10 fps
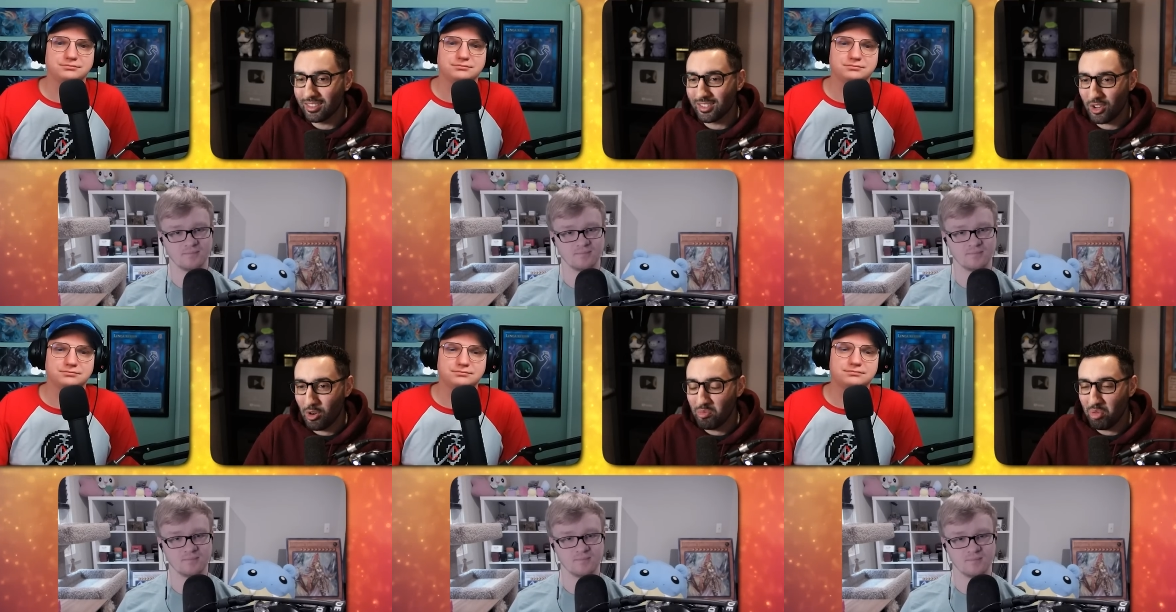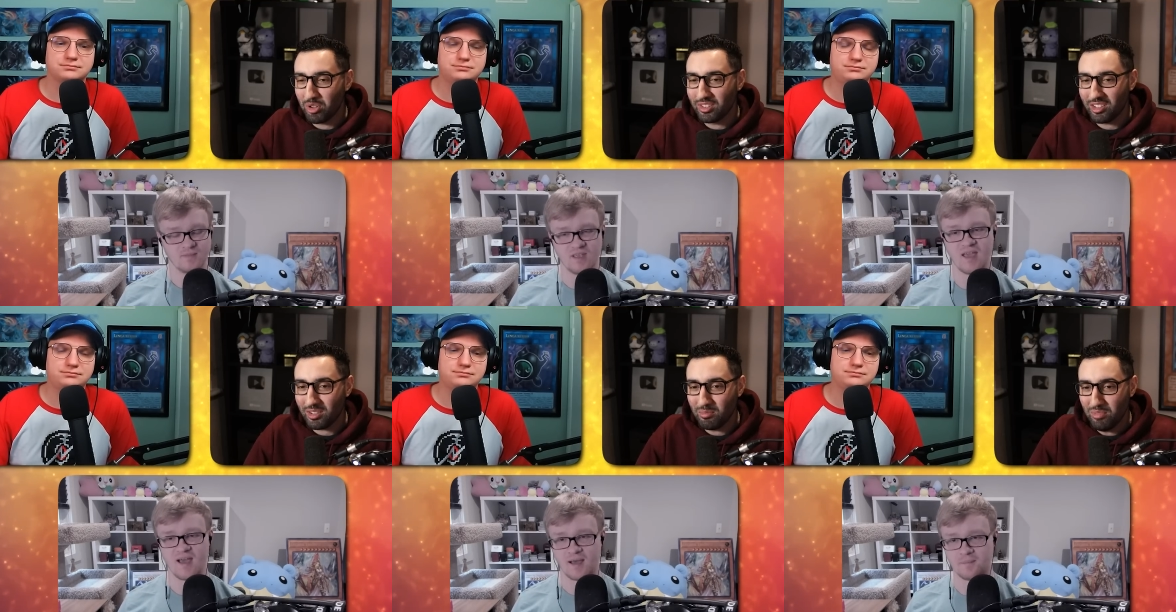Speaker 1: current point.
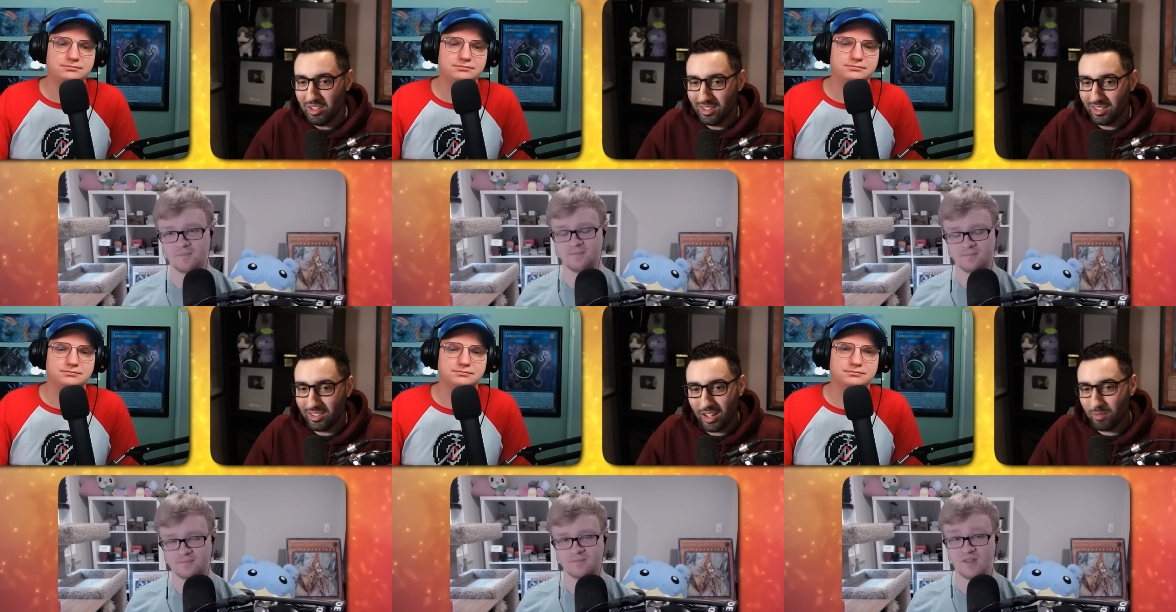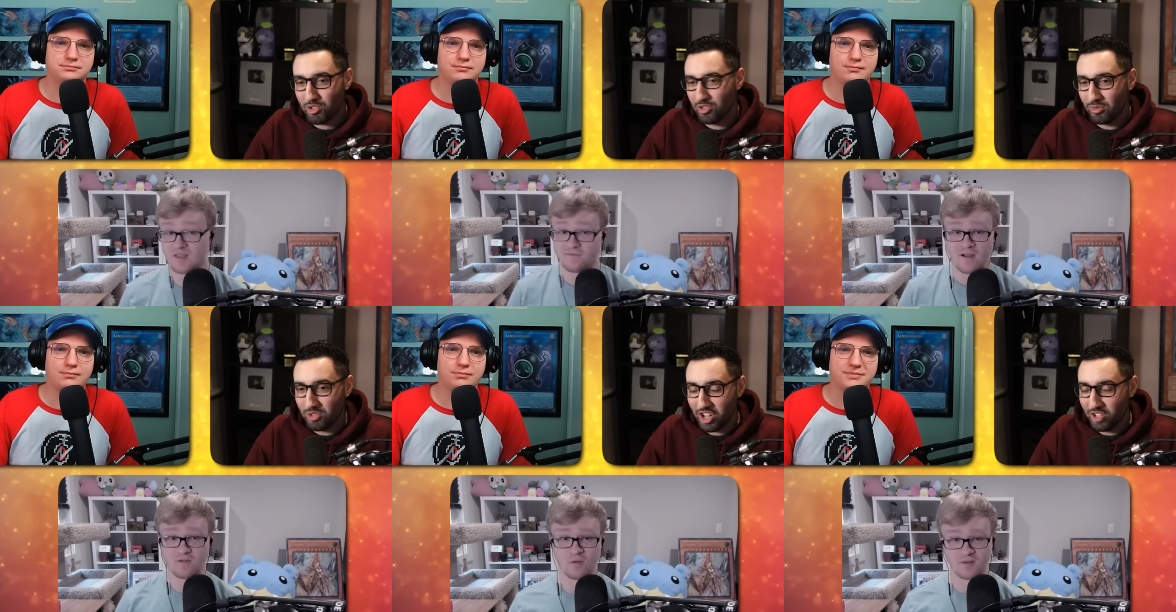yeah. Time. I'm it's sure not for
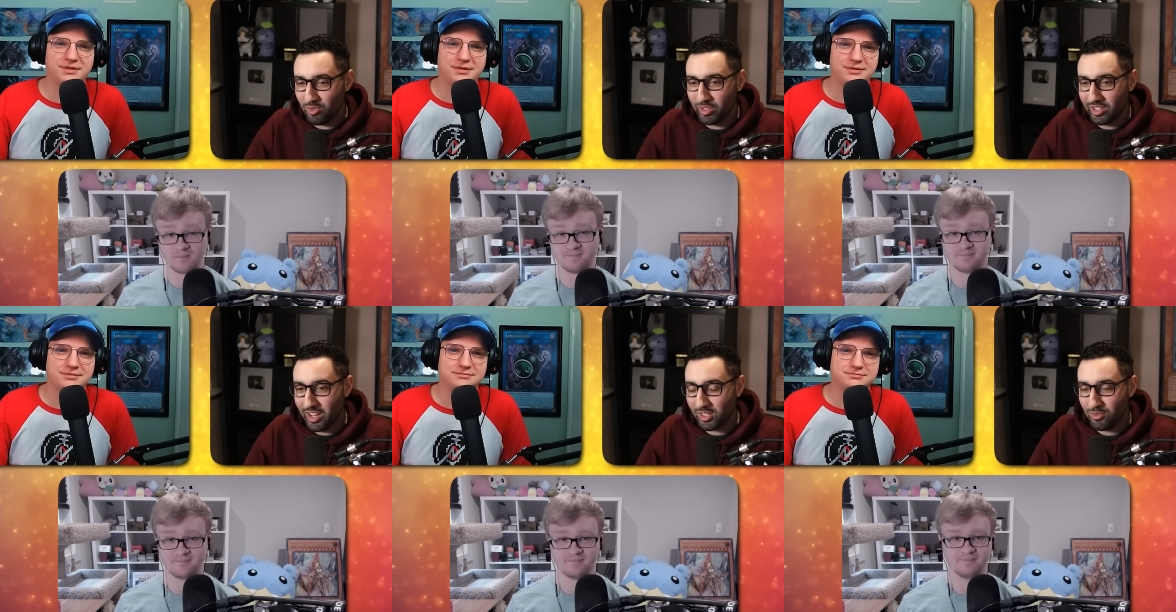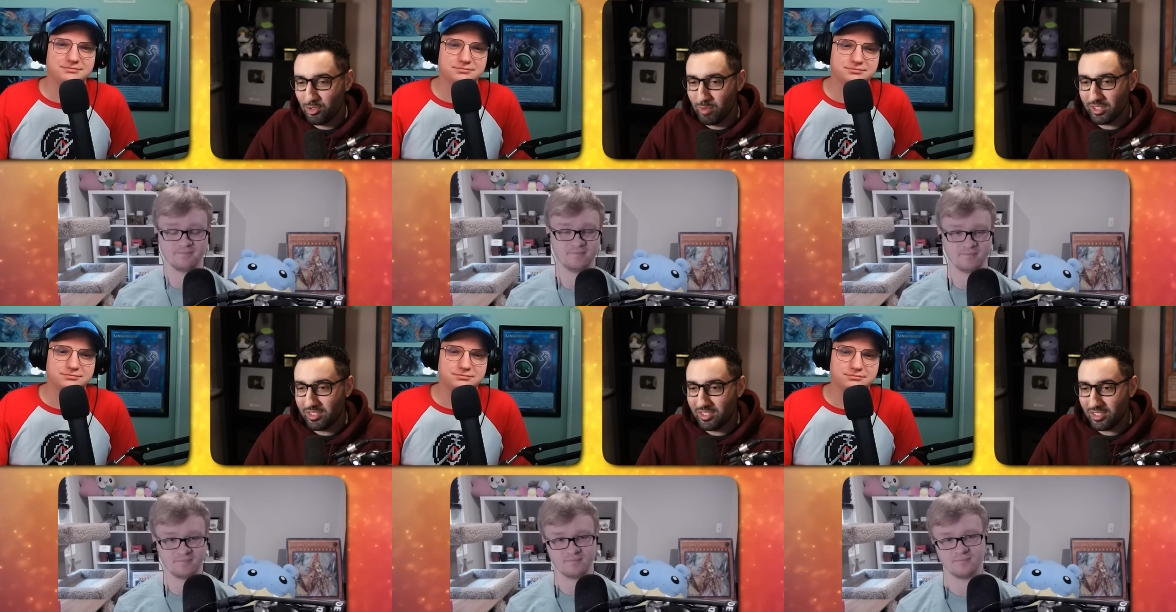everyone. Change over the next few months
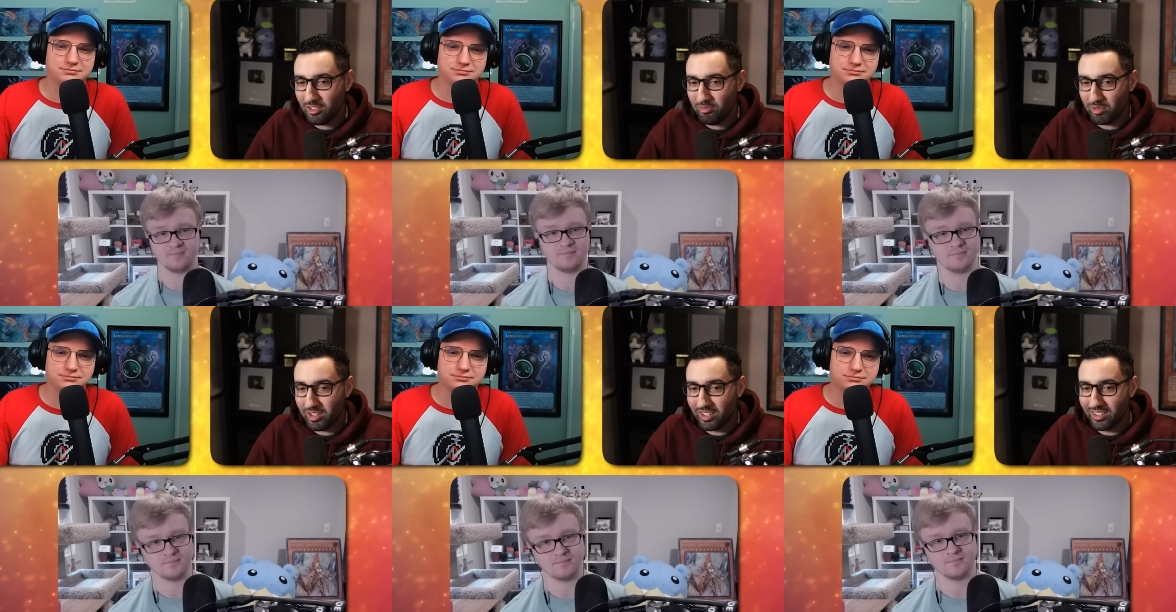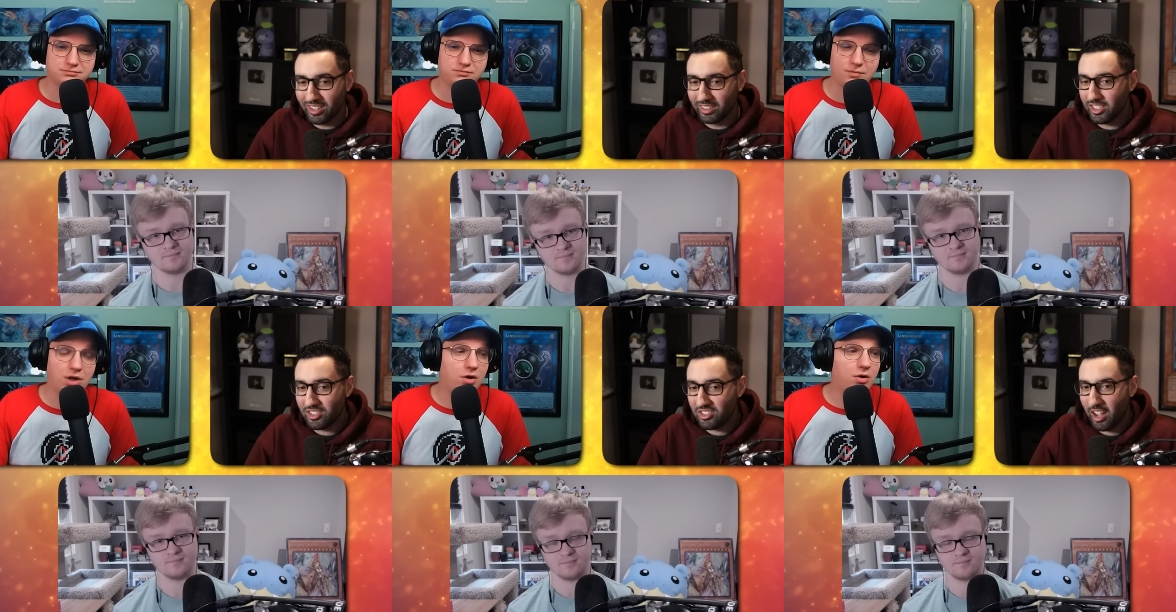and stuff, but
Speaker 2: at
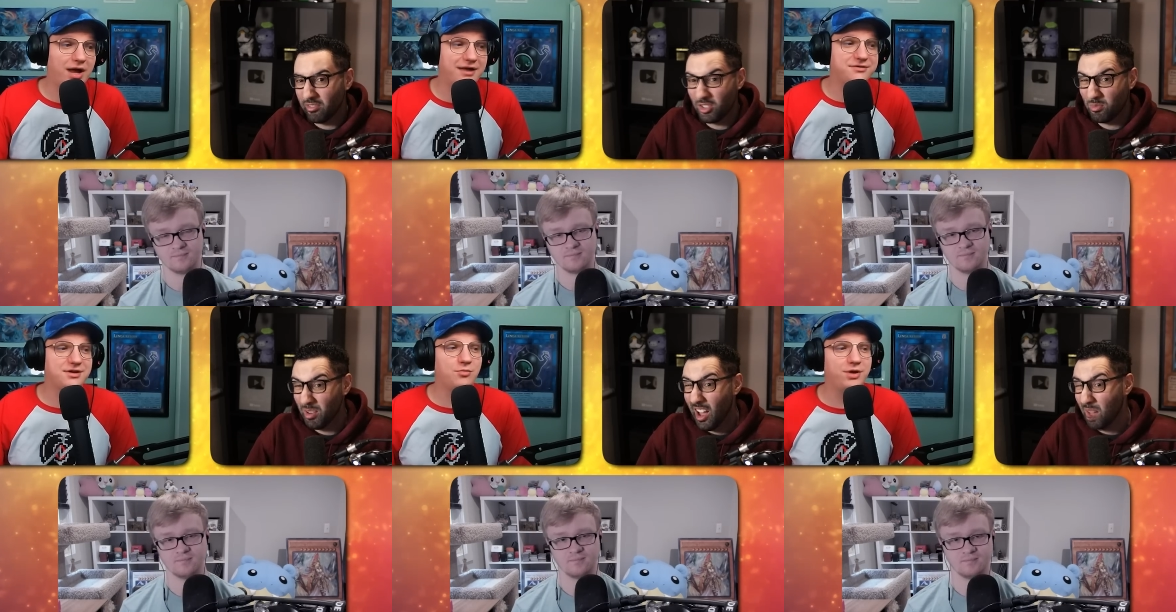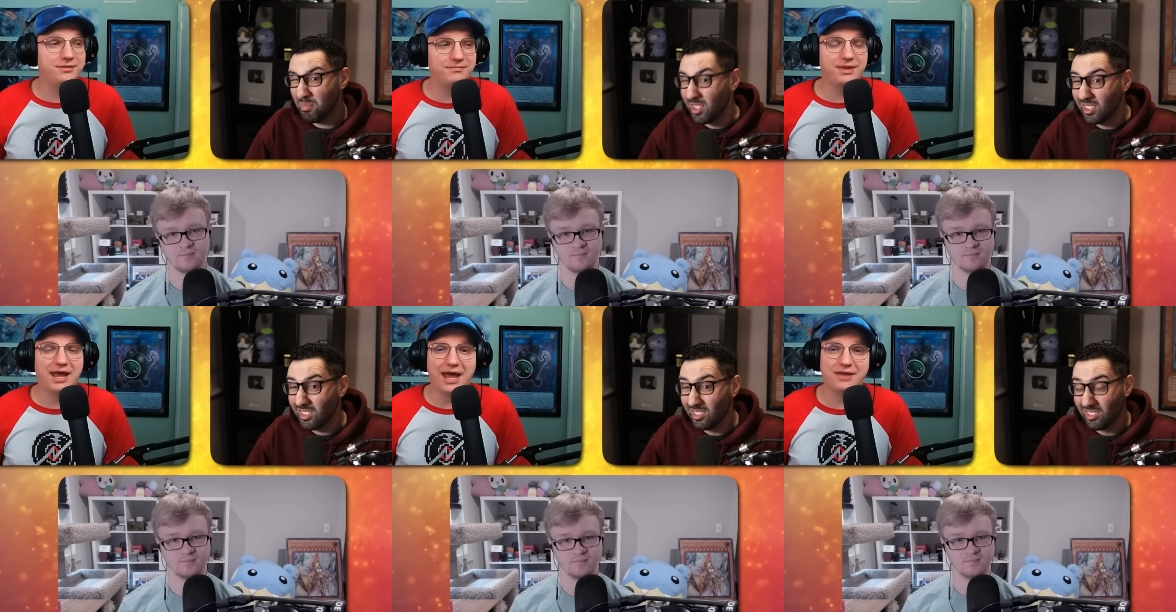least I oh, as someone
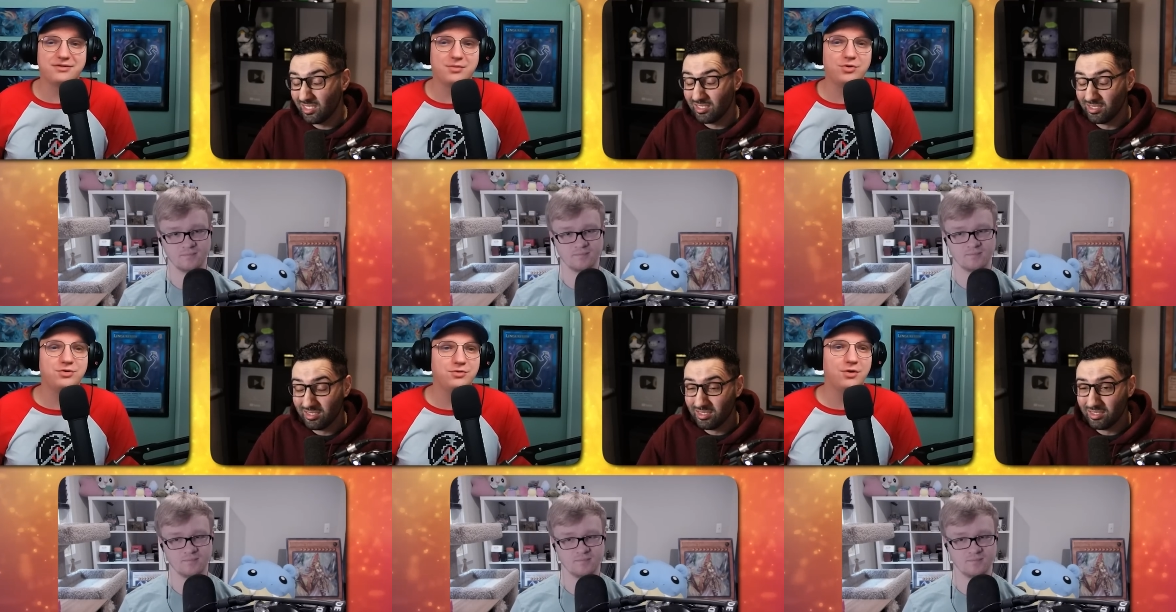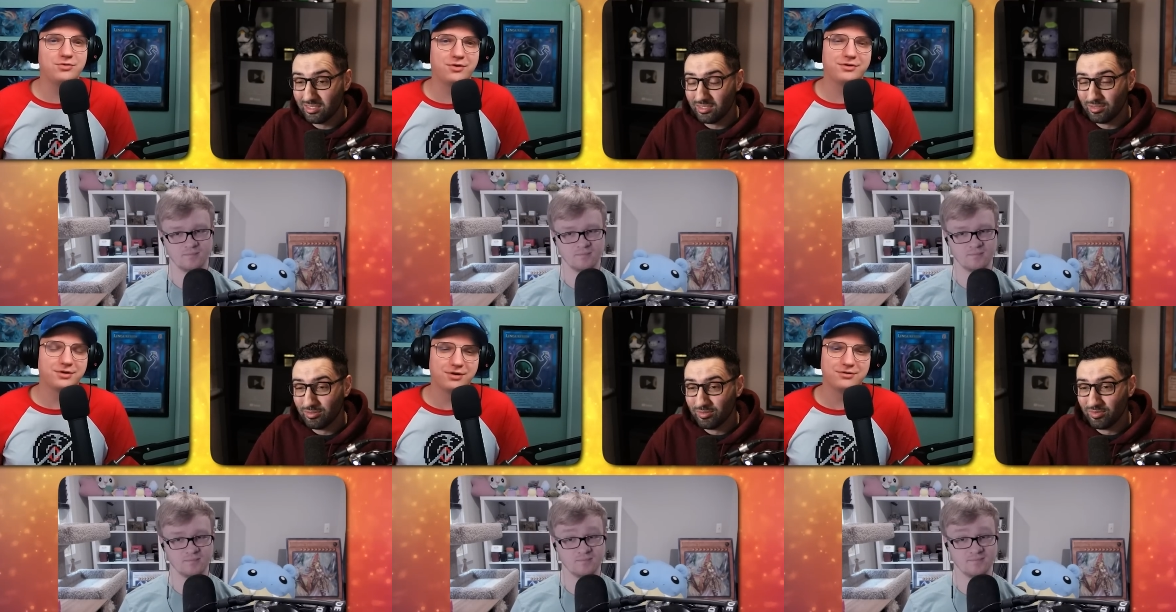as someone who knows all
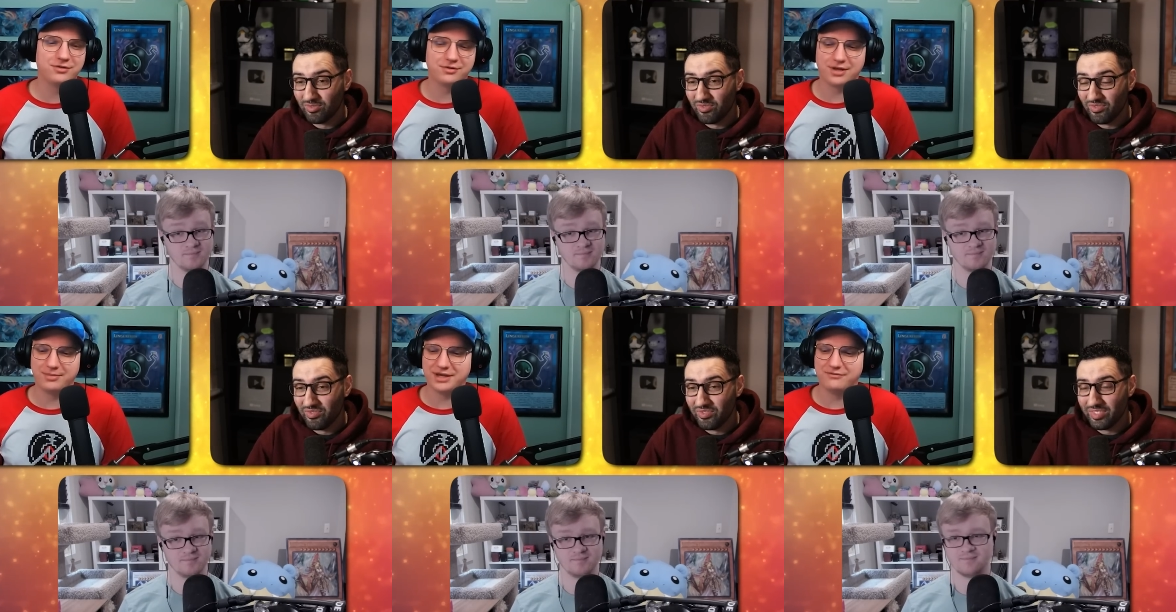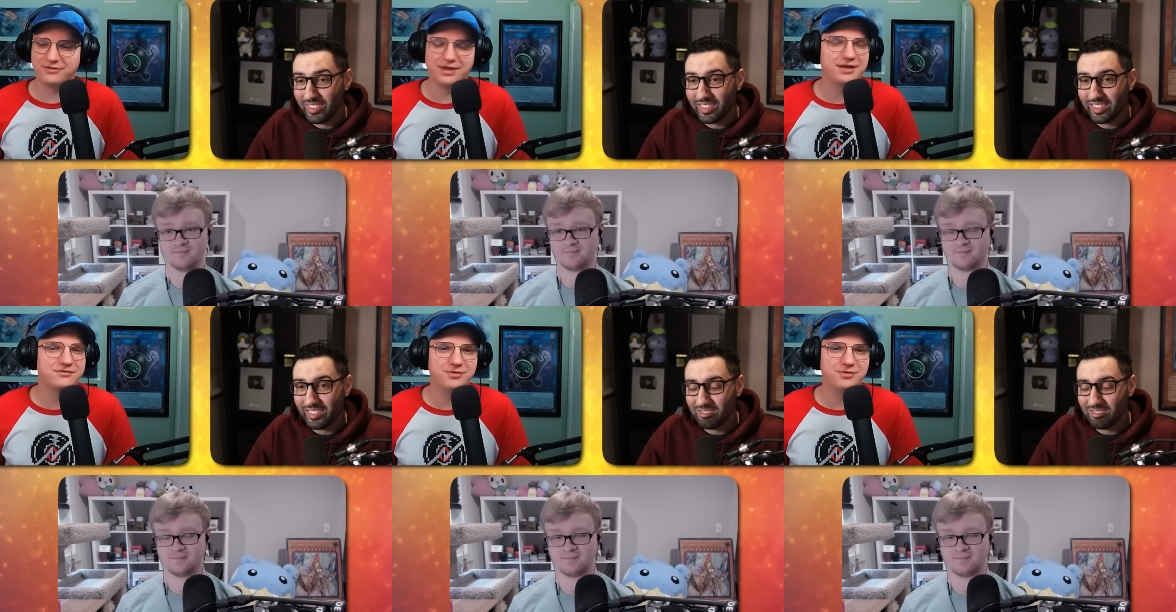the cards that are coming out for the next